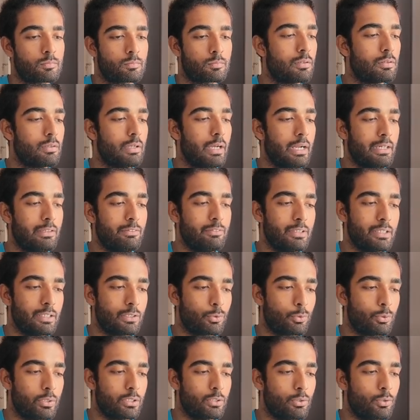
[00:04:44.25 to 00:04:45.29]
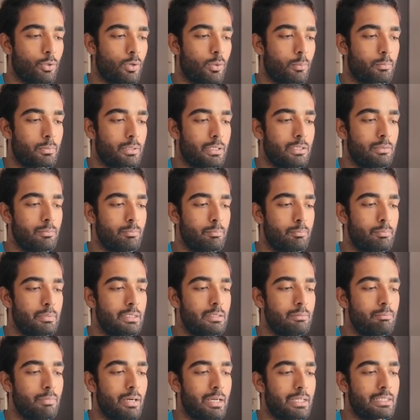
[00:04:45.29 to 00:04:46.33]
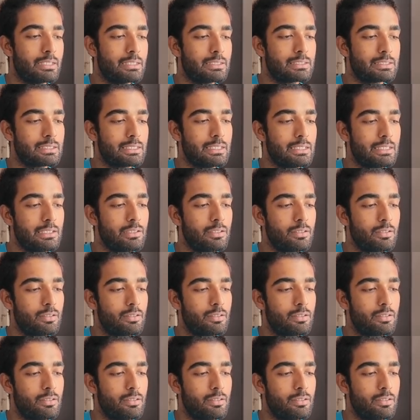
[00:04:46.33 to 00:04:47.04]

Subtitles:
and we are going to obtain b minus a